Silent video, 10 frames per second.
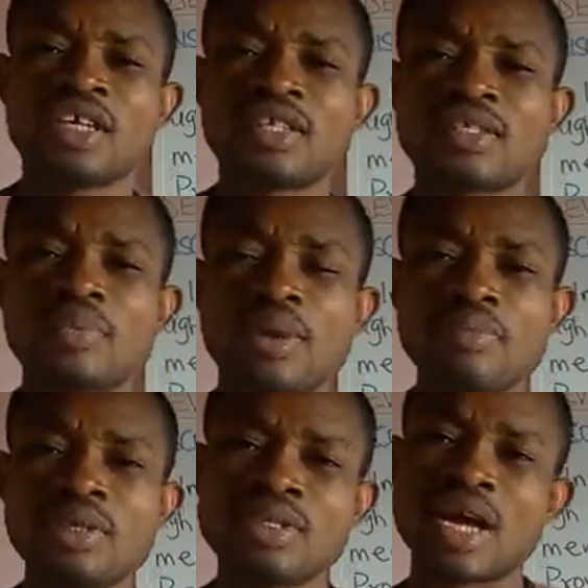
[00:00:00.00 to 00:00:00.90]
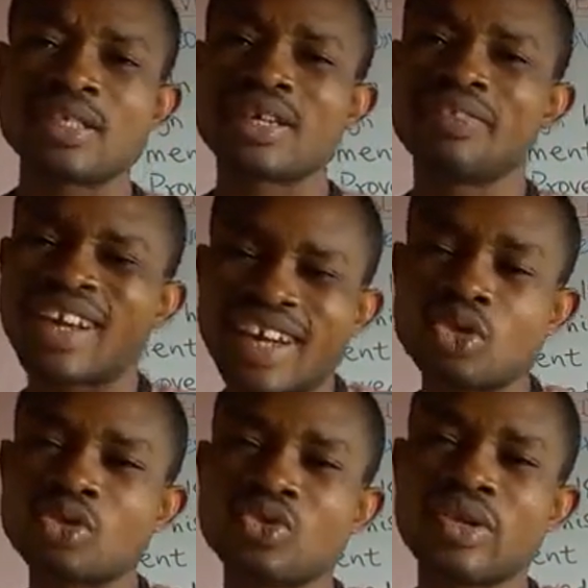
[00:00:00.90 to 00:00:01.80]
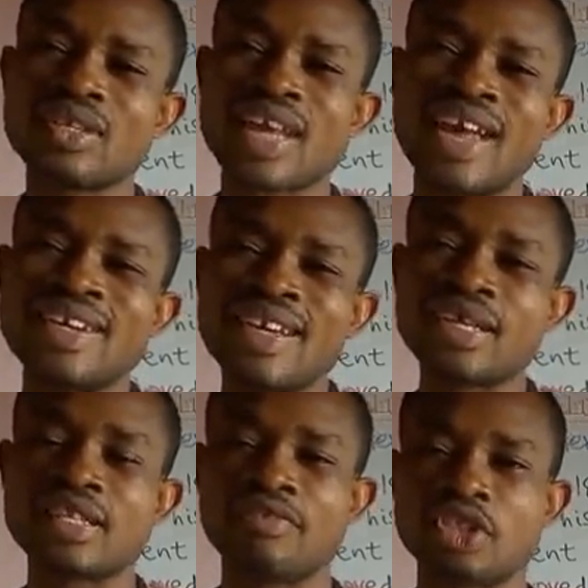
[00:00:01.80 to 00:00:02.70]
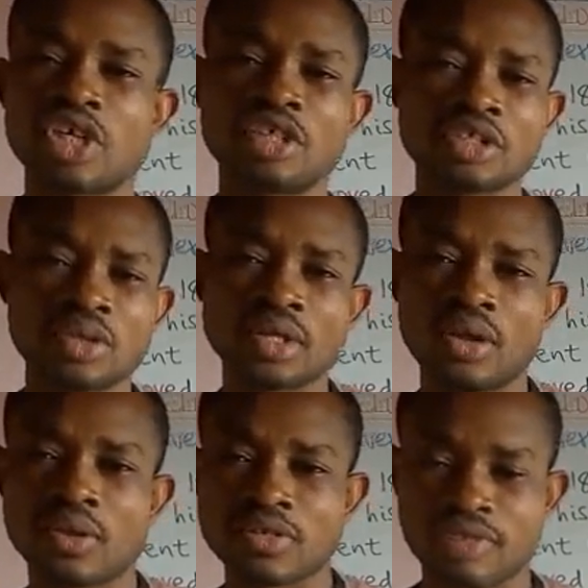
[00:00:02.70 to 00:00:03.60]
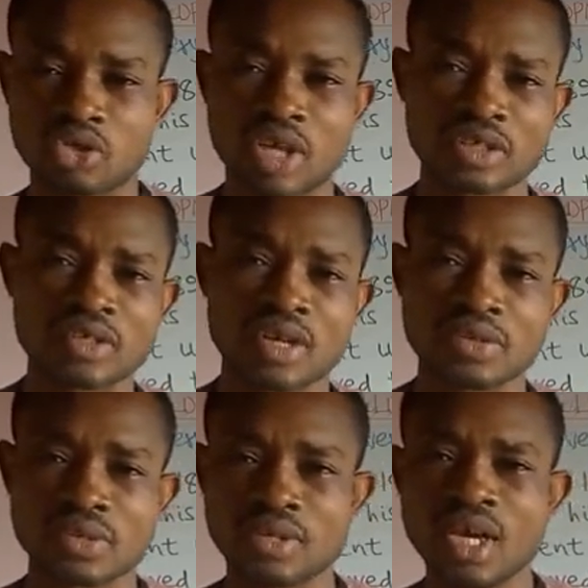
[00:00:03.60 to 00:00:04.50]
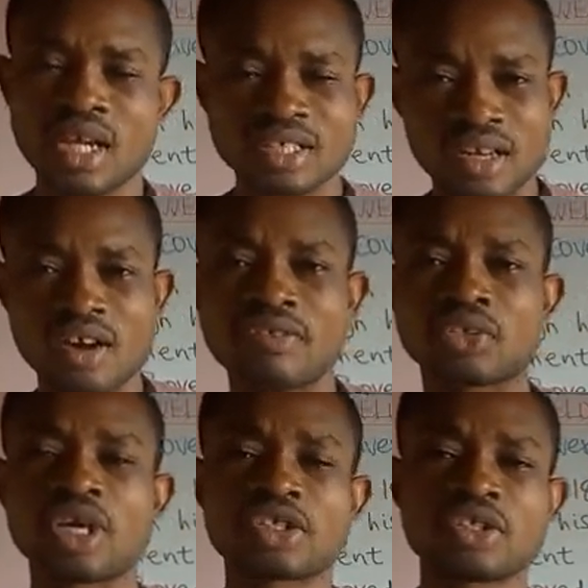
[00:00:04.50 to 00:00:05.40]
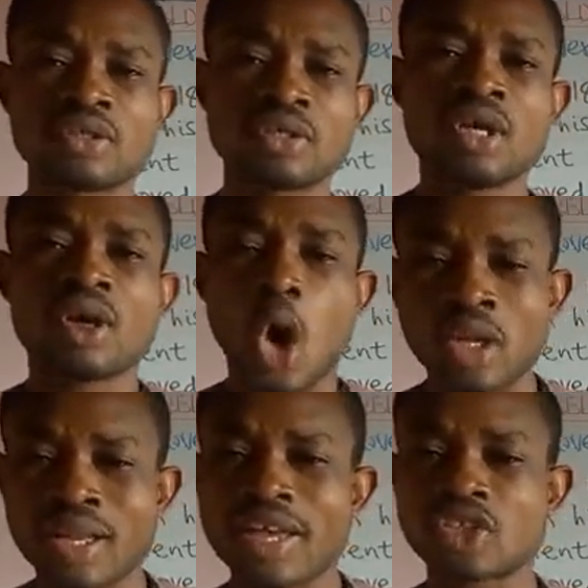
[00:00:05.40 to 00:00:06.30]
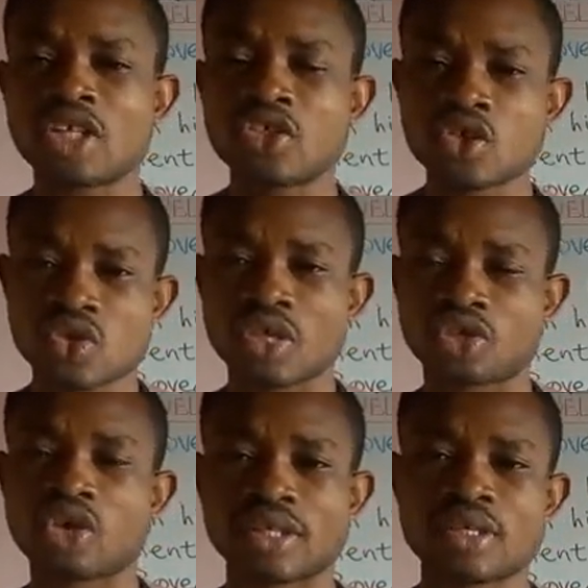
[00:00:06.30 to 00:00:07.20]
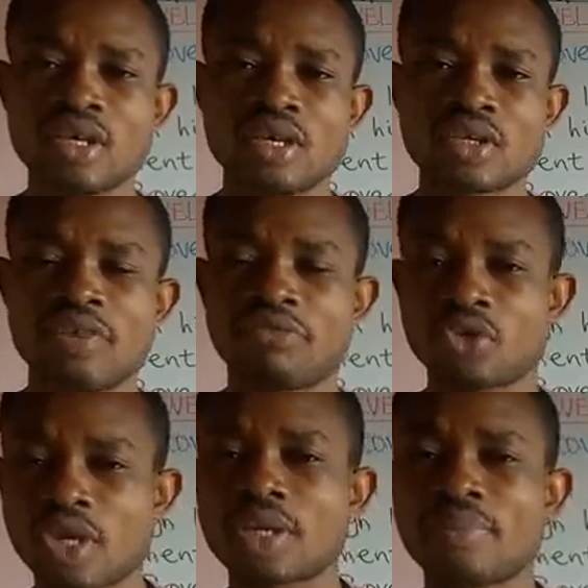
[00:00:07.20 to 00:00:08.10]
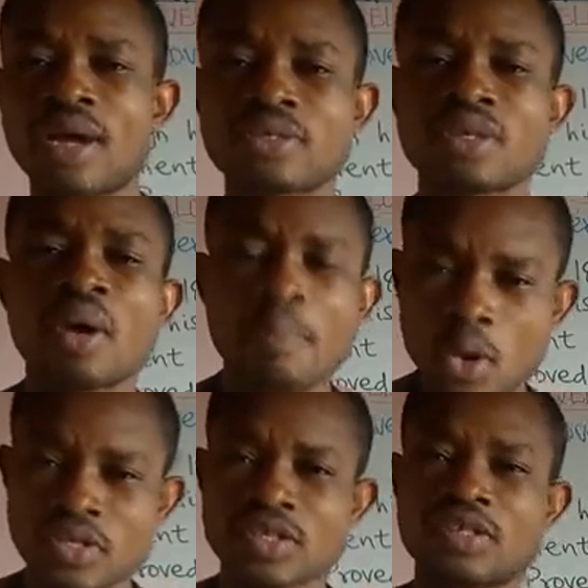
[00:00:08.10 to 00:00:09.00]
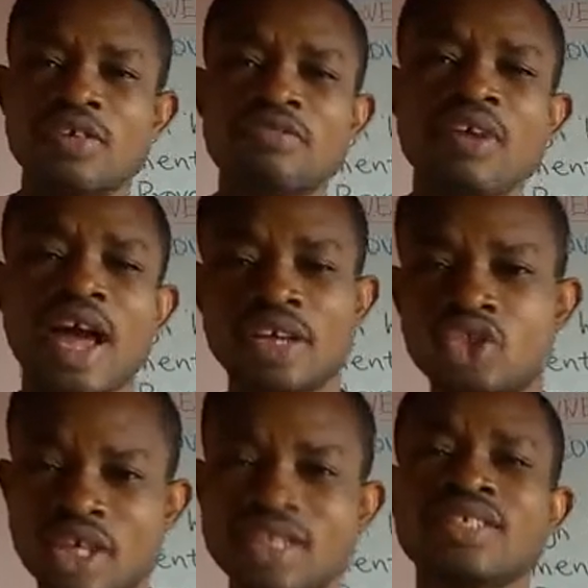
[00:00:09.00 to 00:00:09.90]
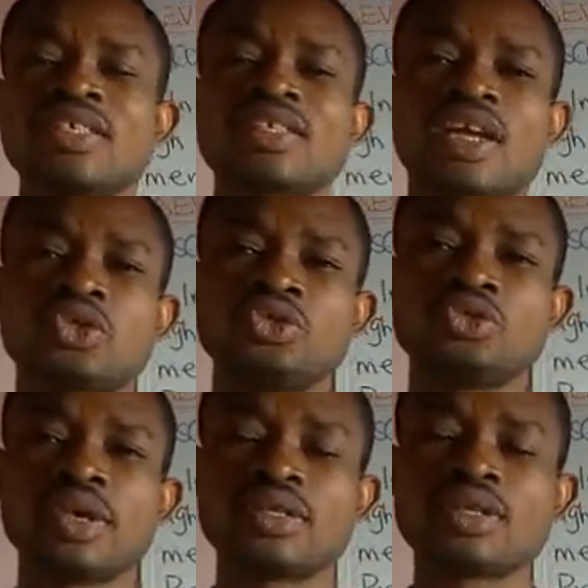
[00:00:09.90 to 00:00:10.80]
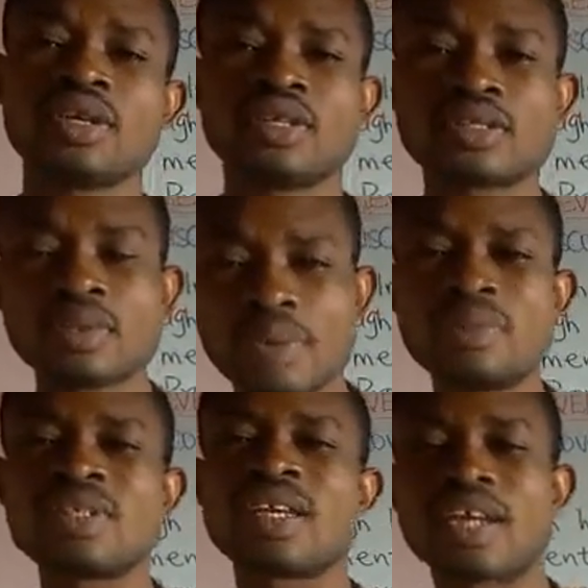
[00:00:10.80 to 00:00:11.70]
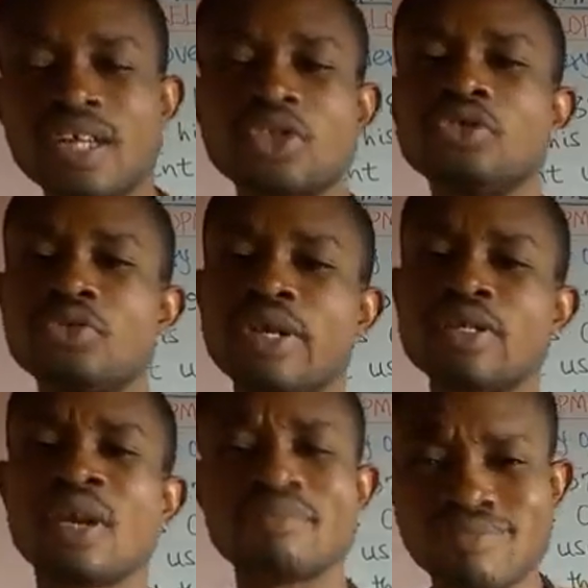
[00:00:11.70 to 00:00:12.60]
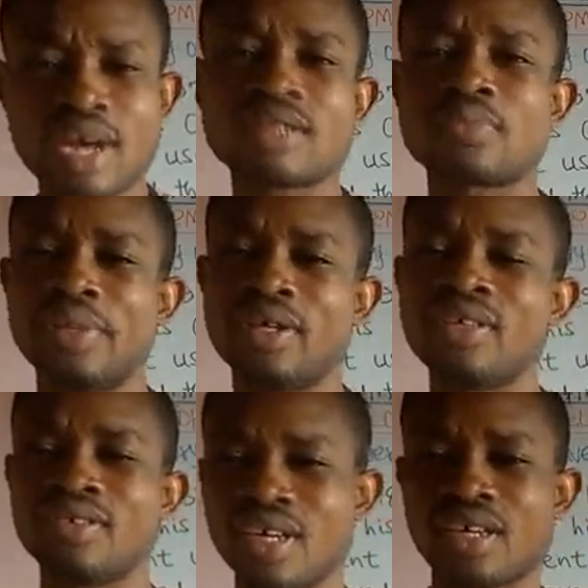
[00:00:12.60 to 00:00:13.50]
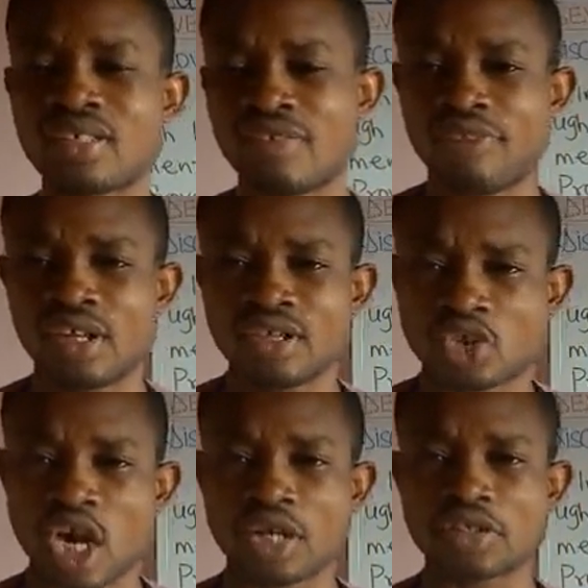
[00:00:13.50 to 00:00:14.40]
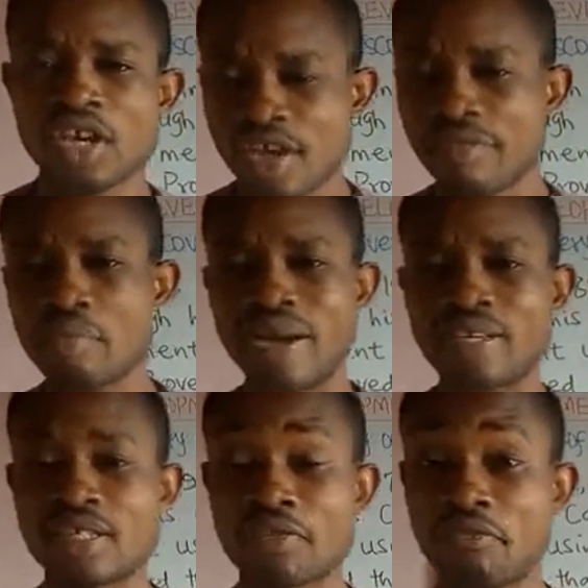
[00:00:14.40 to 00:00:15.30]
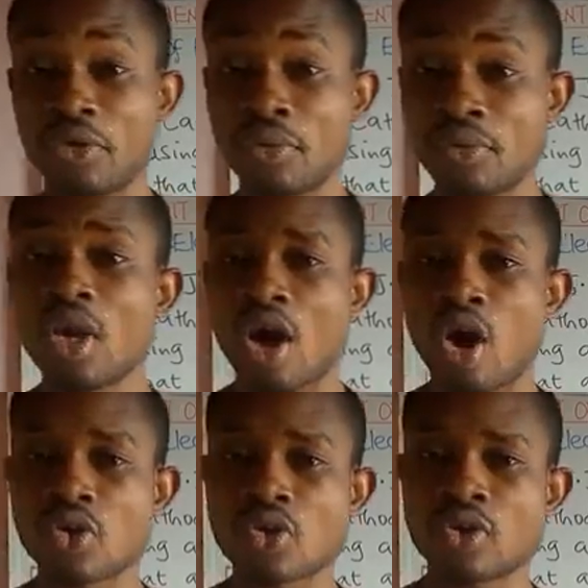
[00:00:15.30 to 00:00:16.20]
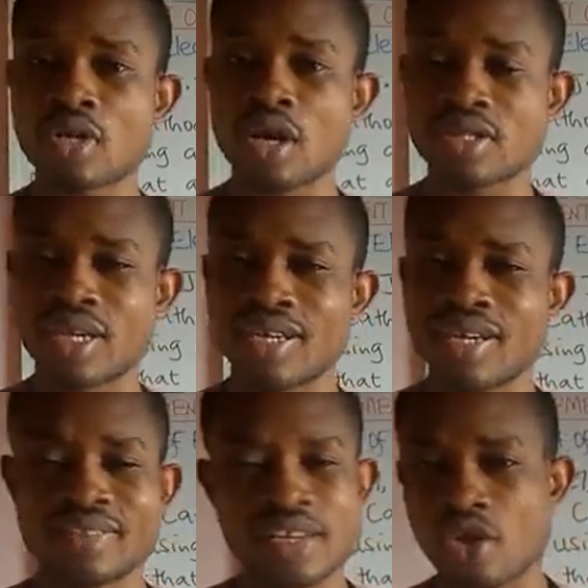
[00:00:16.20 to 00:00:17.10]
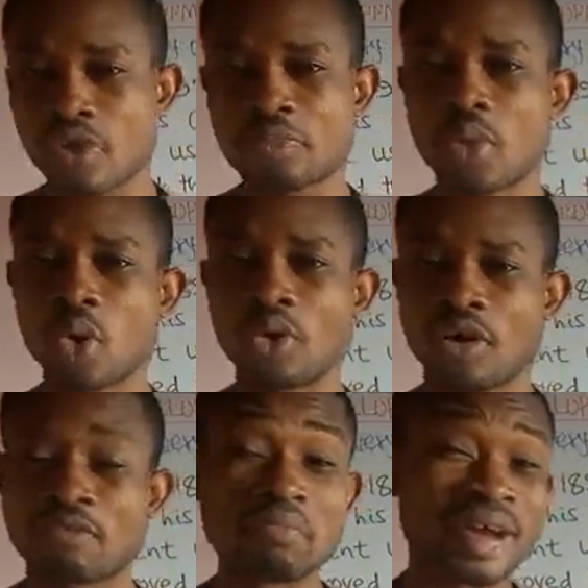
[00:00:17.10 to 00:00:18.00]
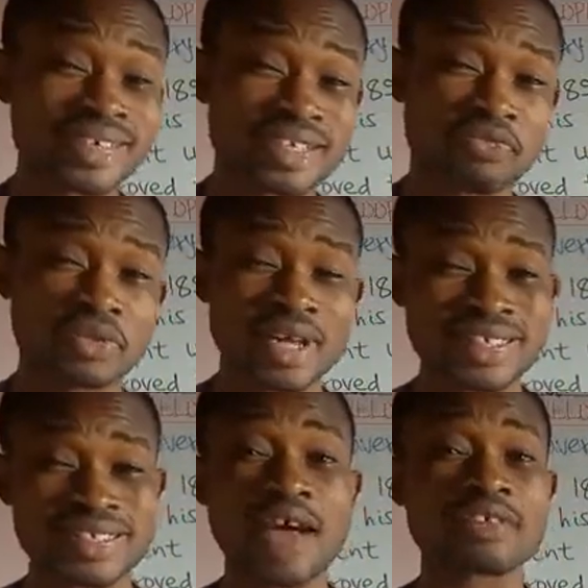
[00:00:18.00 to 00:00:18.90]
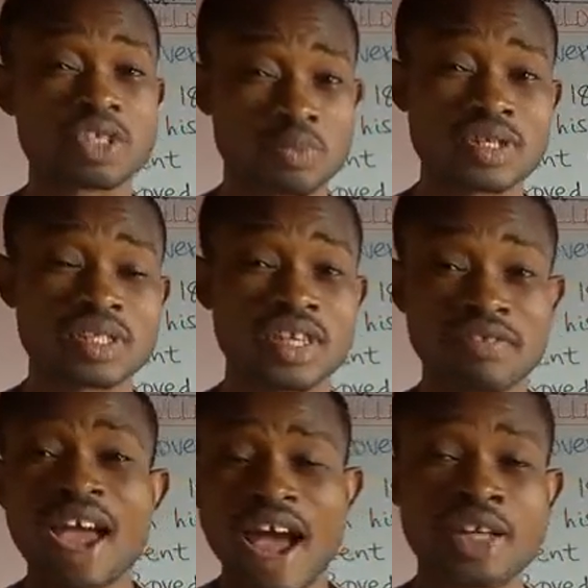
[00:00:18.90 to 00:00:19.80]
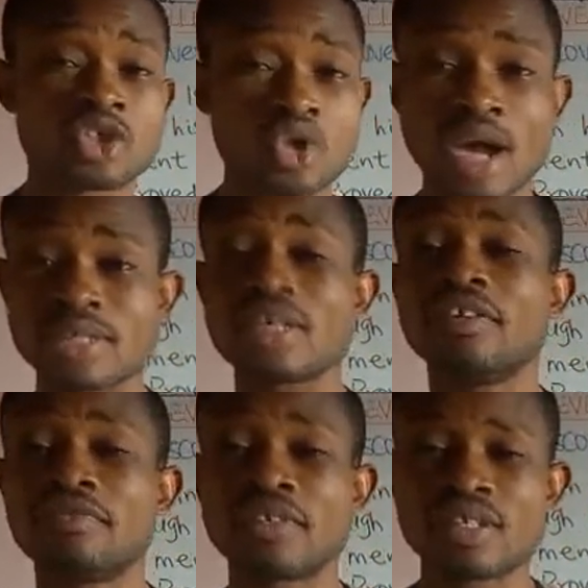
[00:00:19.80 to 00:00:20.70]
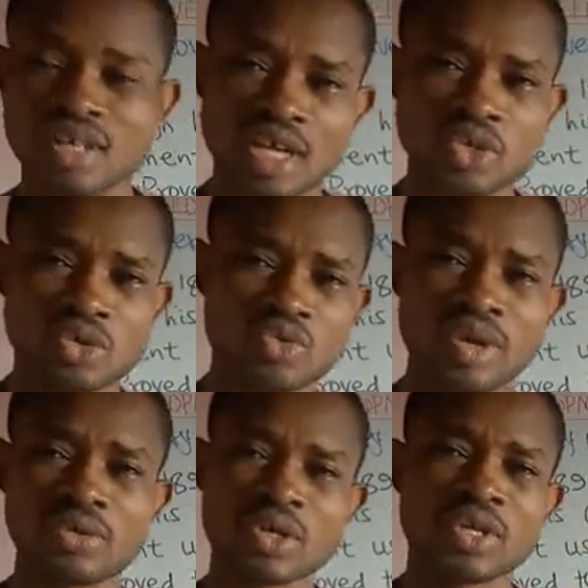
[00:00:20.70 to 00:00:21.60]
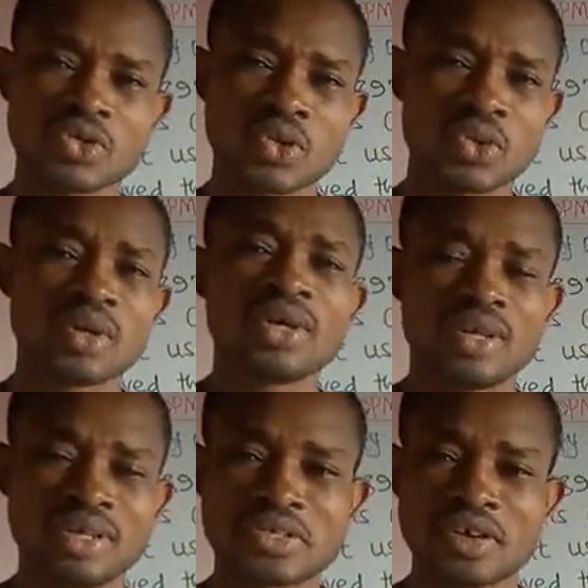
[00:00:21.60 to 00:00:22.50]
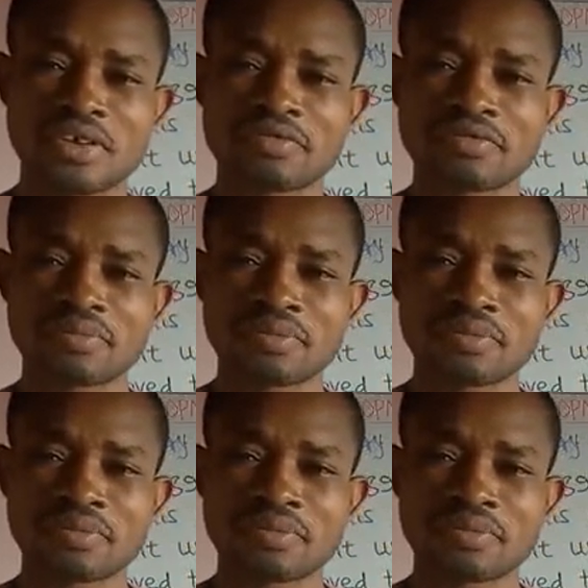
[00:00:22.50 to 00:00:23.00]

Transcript: It simply means that the cathode rays are negatively charged. You know the laws of attraction, is that not so? The law of attraction, unlike charges, attract. So if you talk about positive attracting these cathode rays, it simply means that the cathode rays must be negatively charged. Even magnetic field also does that. In the north pole of magnetic field that serves positive attracts these cathode rays to itself.